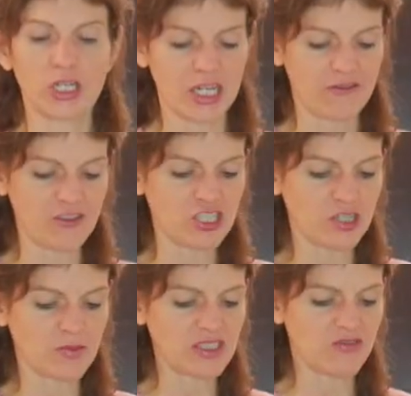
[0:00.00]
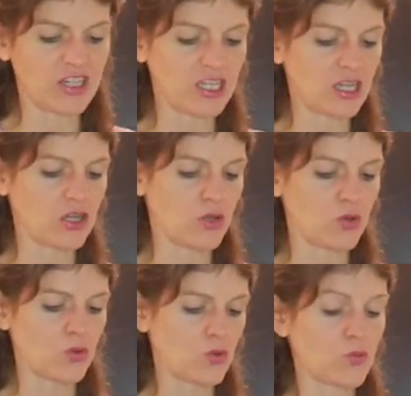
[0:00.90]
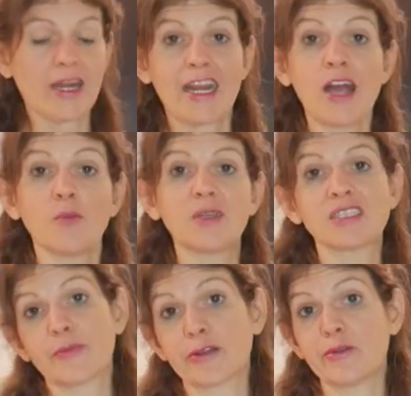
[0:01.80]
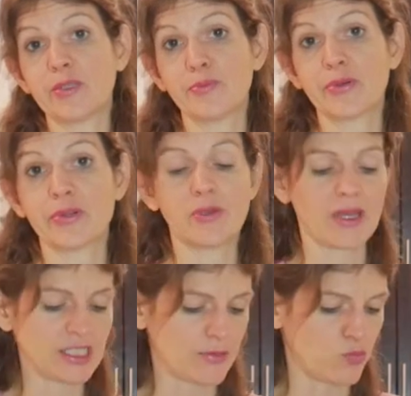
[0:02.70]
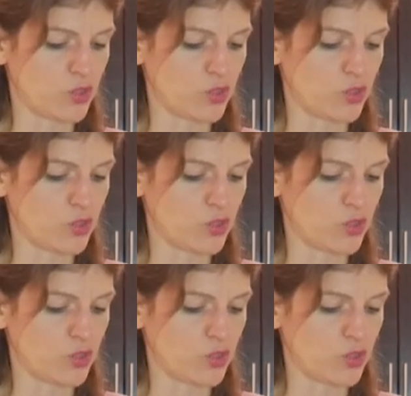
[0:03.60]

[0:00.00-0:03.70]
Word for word: We're gonna finish up this video right now because I'm gonna go put her in the bathtub.